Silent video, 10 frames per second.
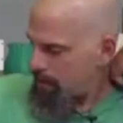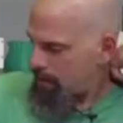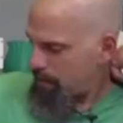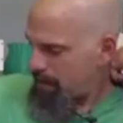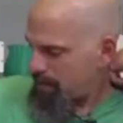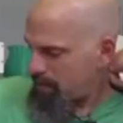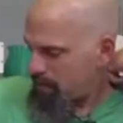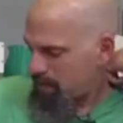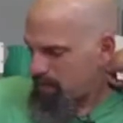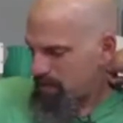Uh, it might have been
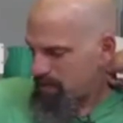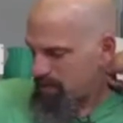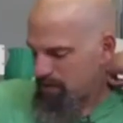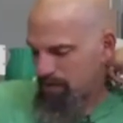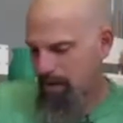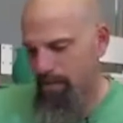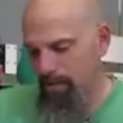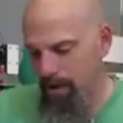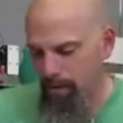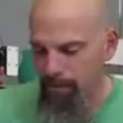1.2, I forget.
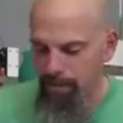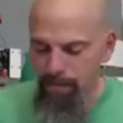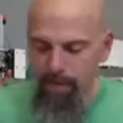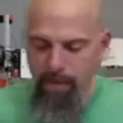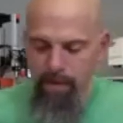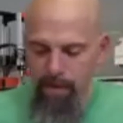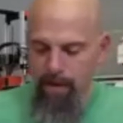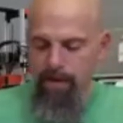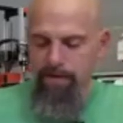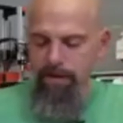But anyway.
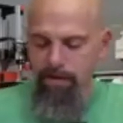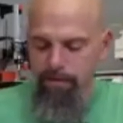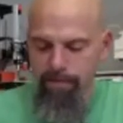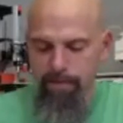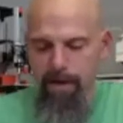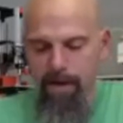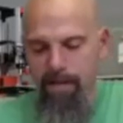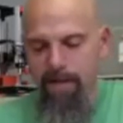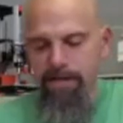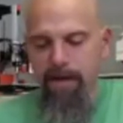So uh,
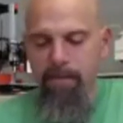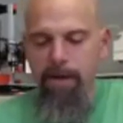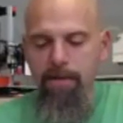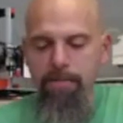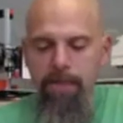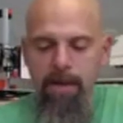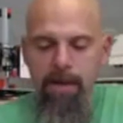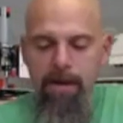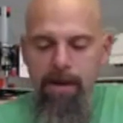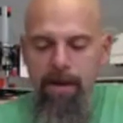that's coming.
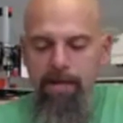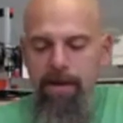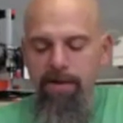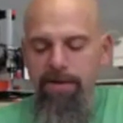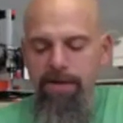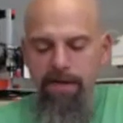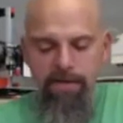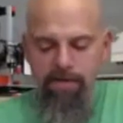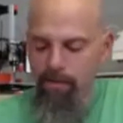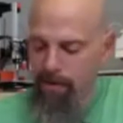Um, I know I say
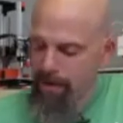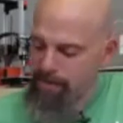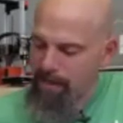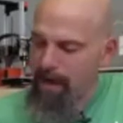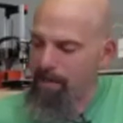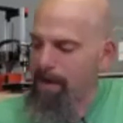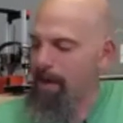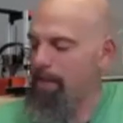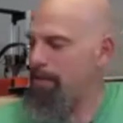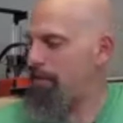this every week. It's coming. I'm
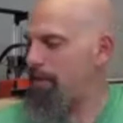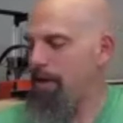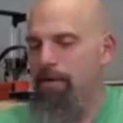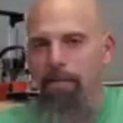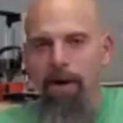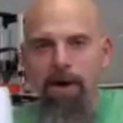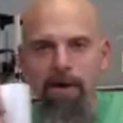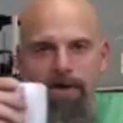going to do a video tomorrow,